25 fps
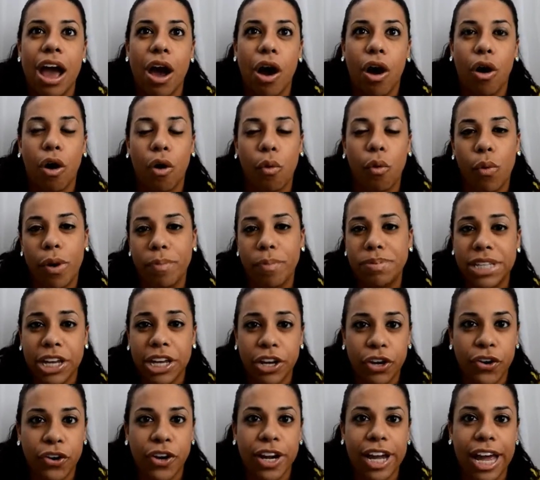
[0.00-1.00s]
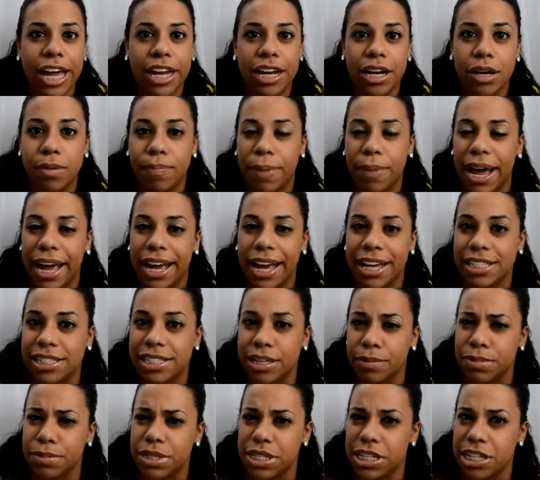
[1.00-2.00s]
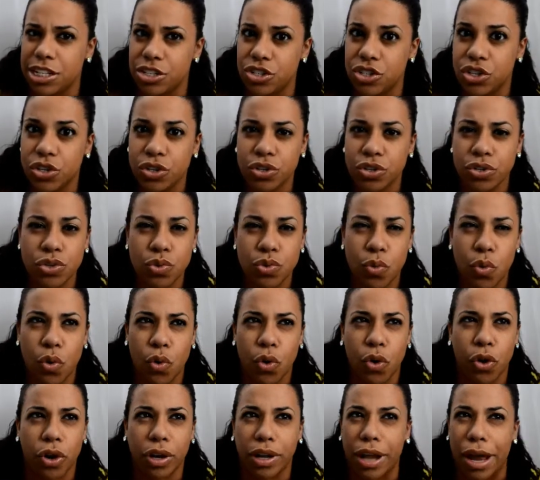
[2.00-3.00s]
website created by some teachers or